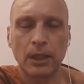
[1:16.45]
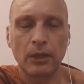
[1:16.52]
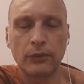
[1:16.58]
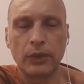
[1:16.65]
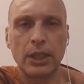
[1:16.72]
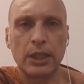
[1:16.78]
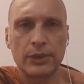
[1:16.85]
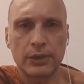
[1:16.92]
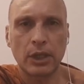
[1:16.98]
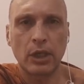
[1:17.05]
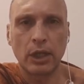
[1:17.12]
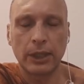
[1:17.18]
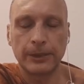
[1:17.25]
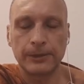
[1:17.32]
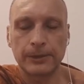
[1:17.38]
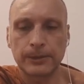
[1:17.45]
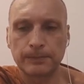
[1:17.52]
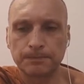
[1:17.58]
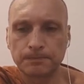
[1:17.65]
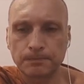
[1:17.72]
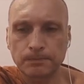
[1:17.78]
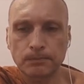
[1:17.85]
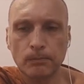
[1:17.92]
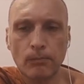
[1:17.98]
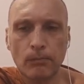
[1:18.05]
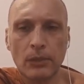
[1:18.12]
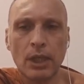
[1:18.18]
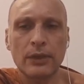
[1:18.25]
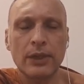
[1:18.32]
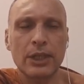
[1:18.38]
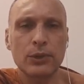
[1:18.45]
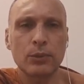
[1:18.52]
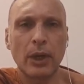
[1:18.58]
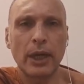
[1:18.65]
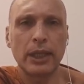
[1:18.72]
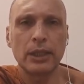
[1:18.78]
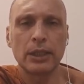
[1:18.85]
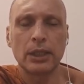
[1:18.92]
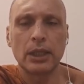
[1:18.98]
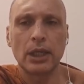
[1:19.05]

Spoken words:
of these kinds, and that's why.